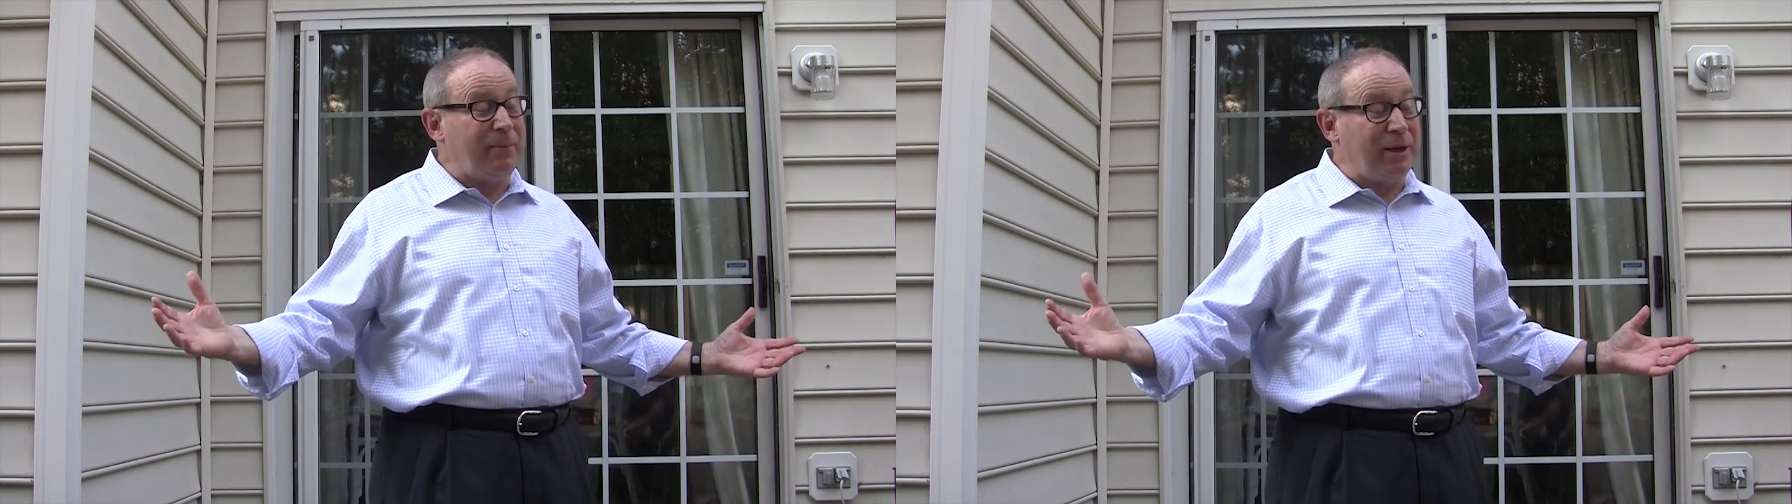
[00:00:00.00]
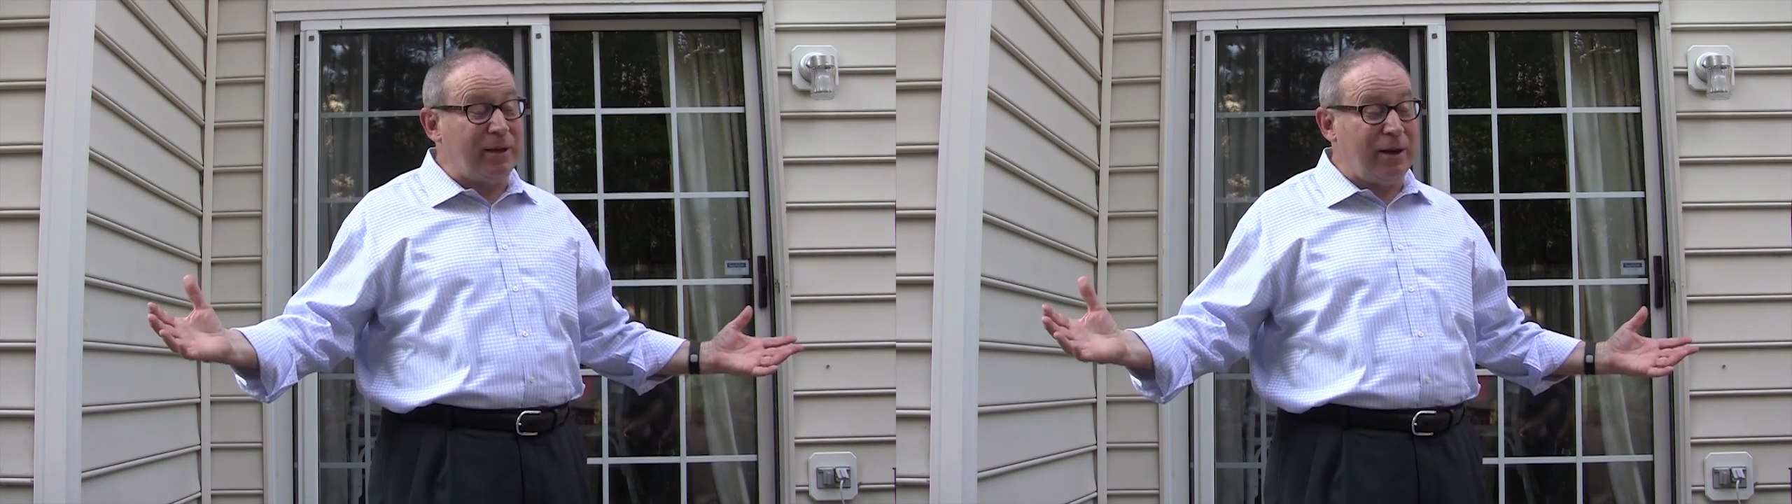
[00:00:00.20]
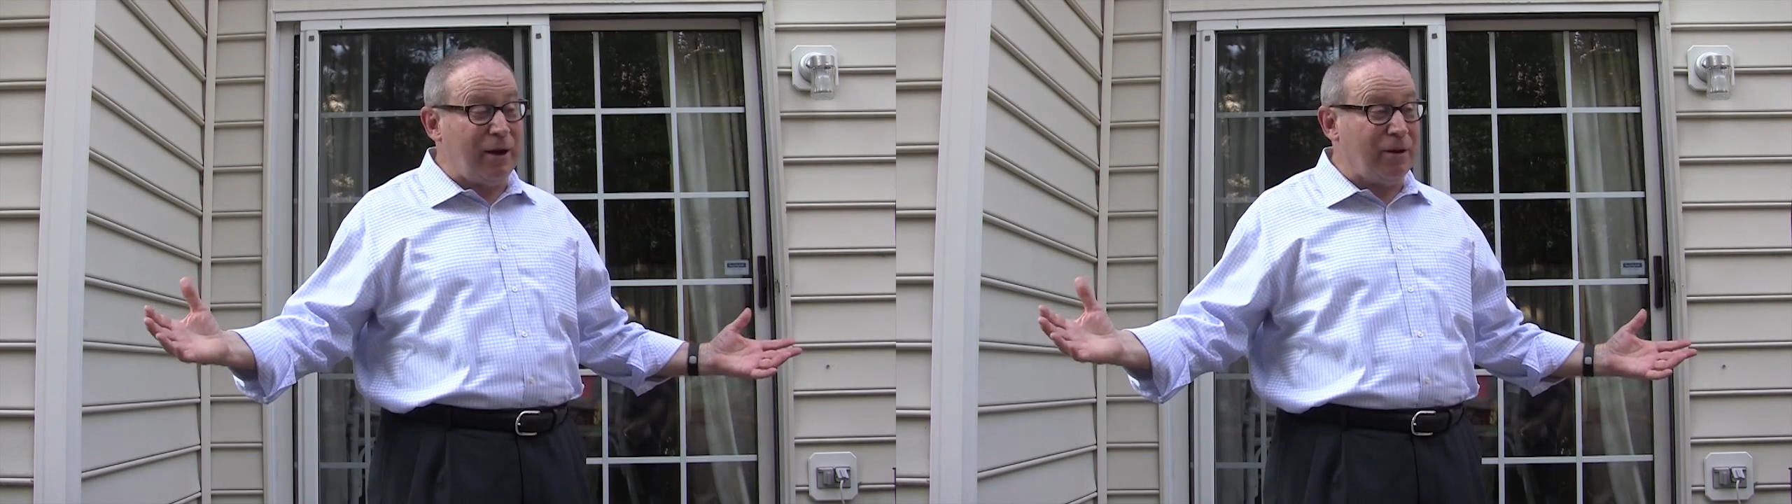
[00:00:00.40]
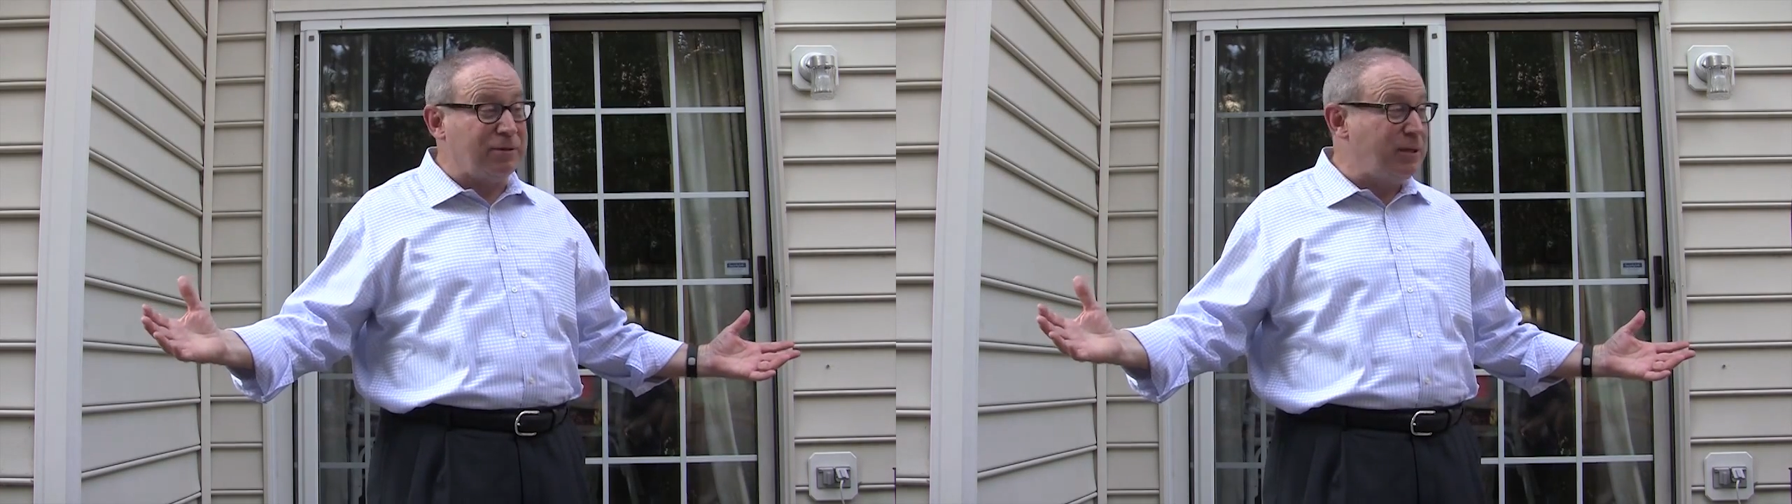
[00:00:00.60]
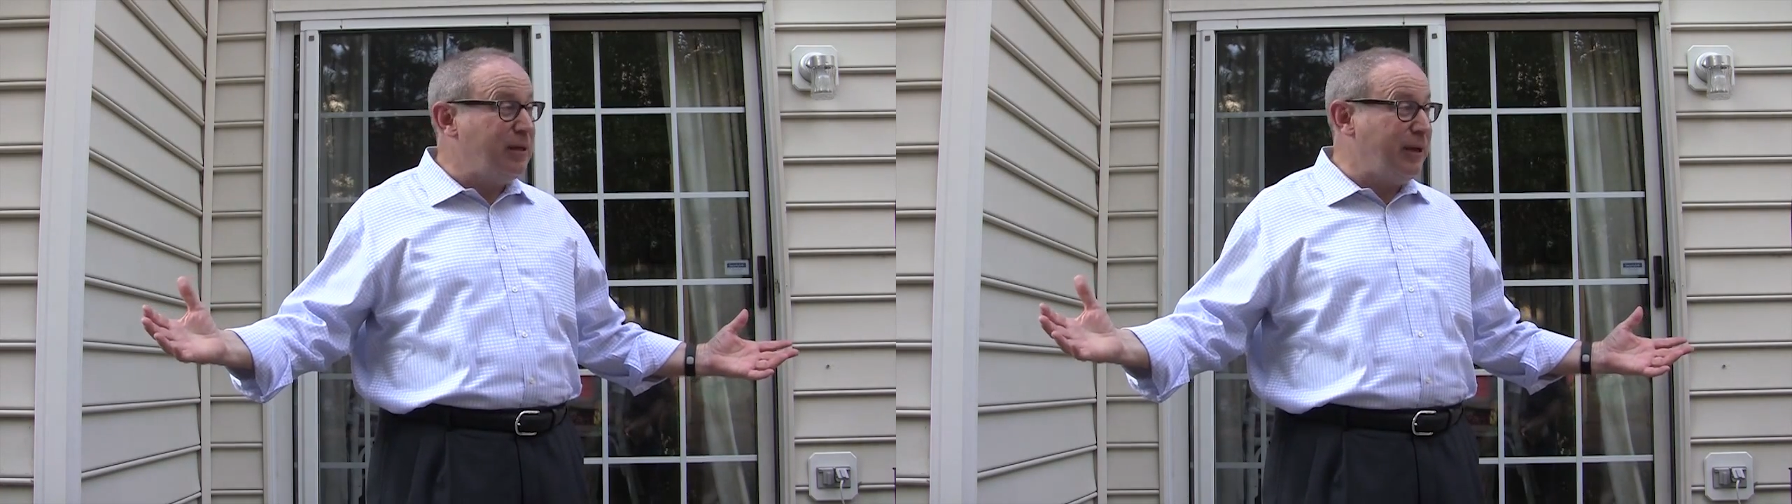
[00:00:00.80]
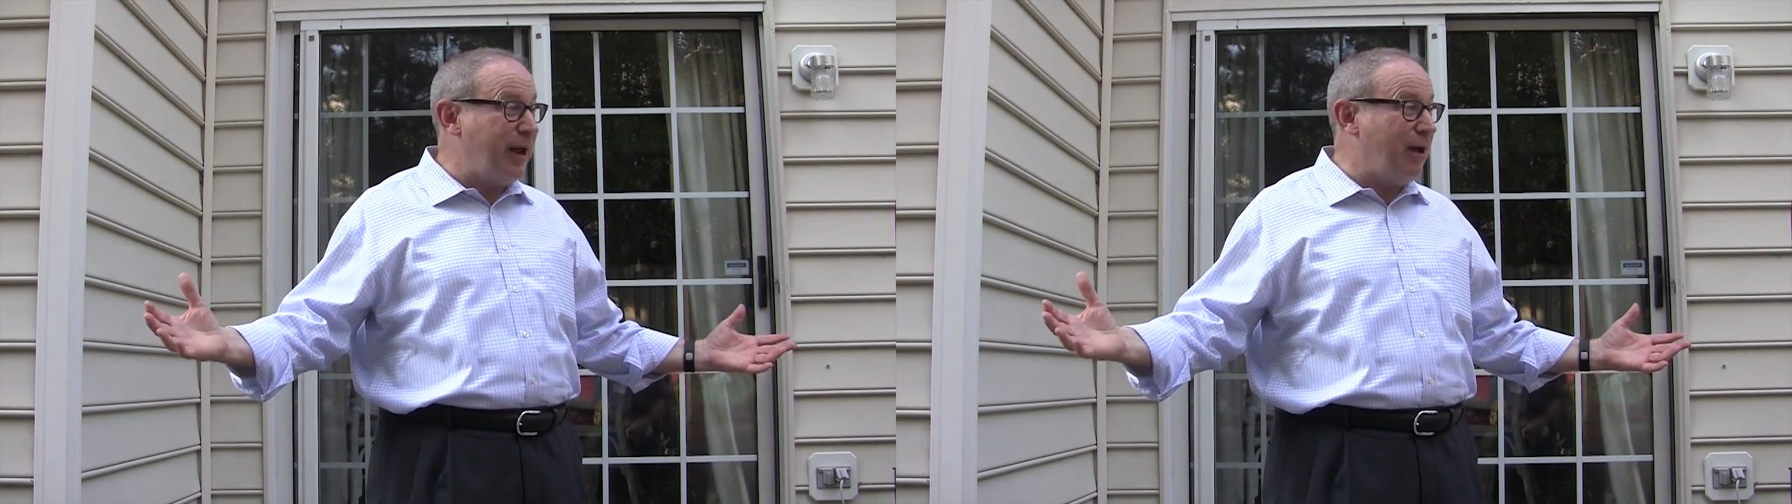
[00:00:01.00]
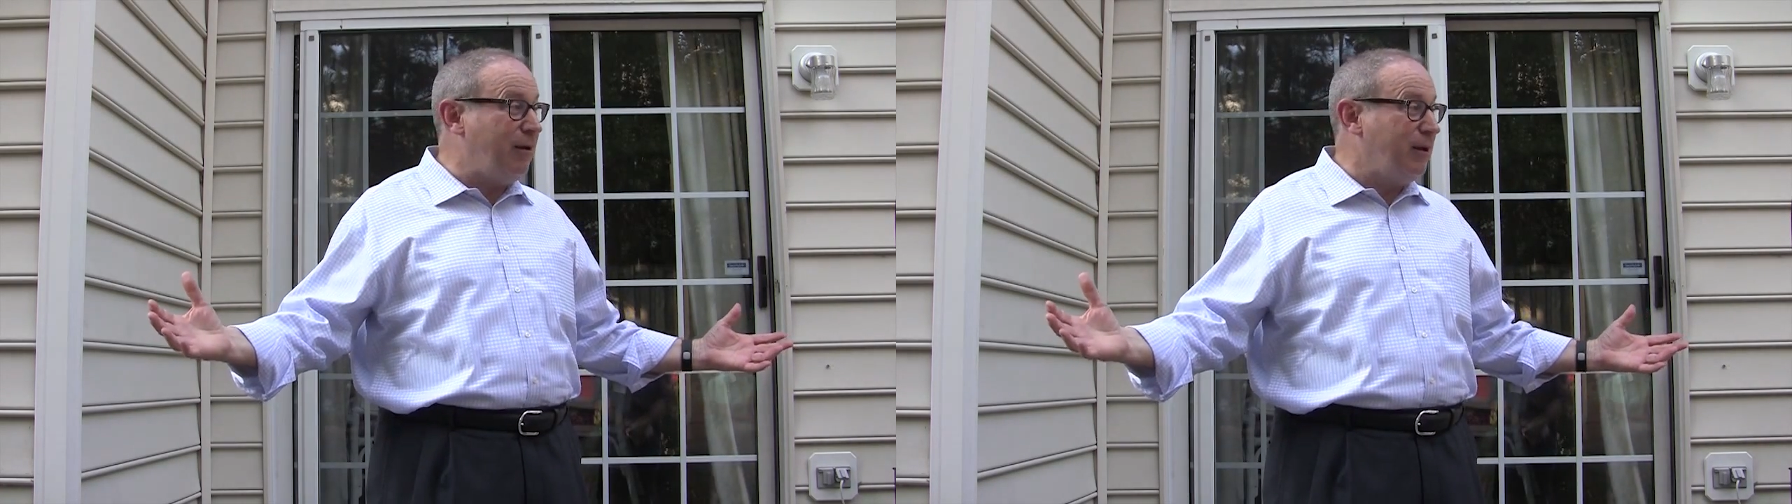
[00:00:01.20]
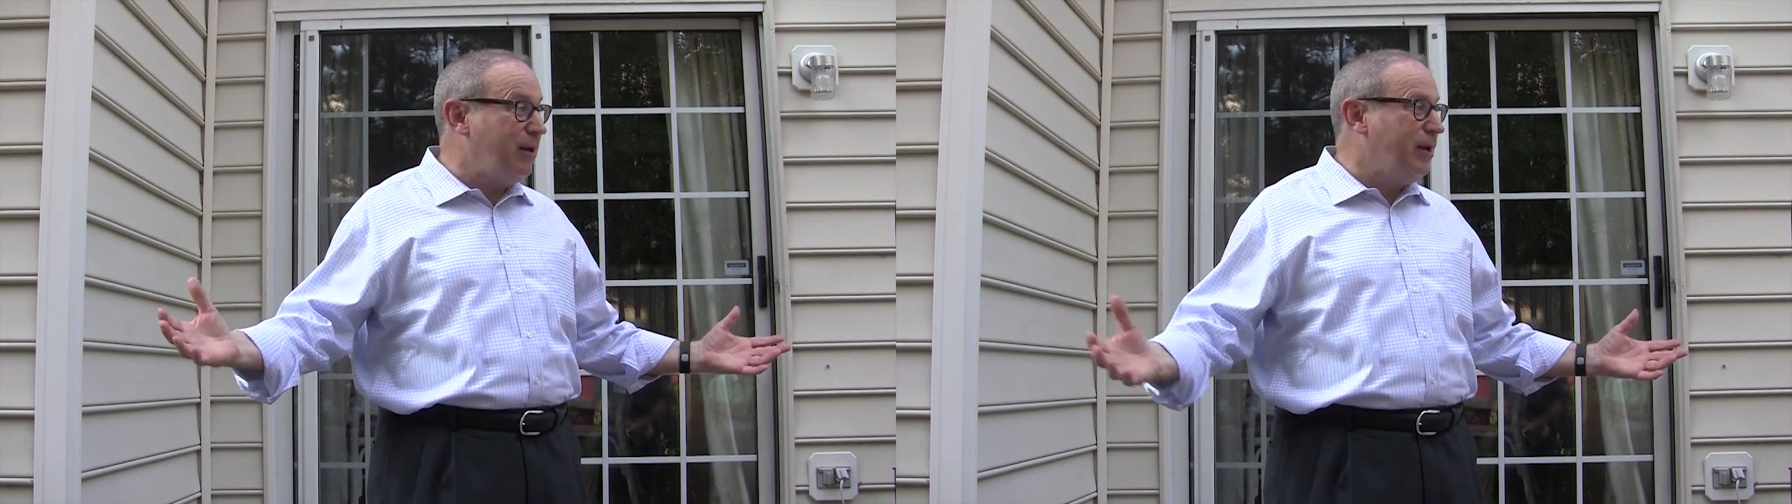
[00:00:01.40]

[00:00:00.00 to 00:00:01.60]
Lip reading: many years now.